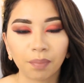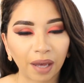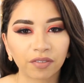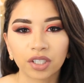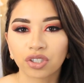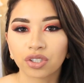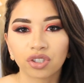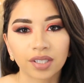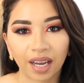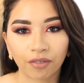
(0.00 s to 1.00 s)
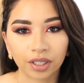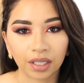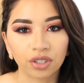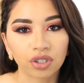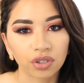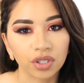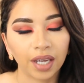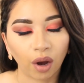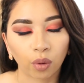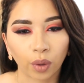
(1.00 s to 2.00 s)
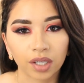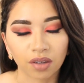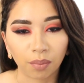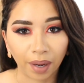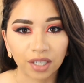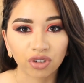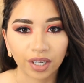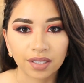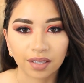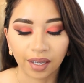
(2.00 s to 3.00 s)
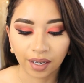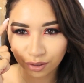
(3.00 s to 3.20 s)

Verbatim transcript: matte finishes, just everything, just to see how it works on my dry skin.